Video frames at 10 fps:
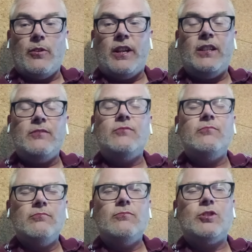in
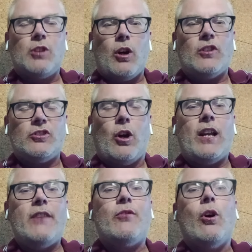
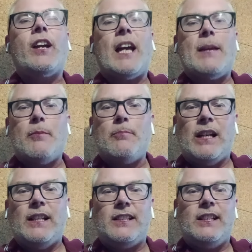style if not
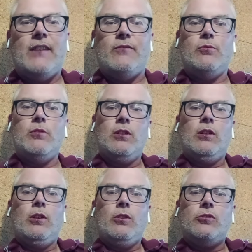capability level,
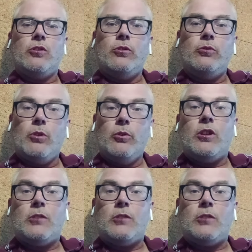to Lucas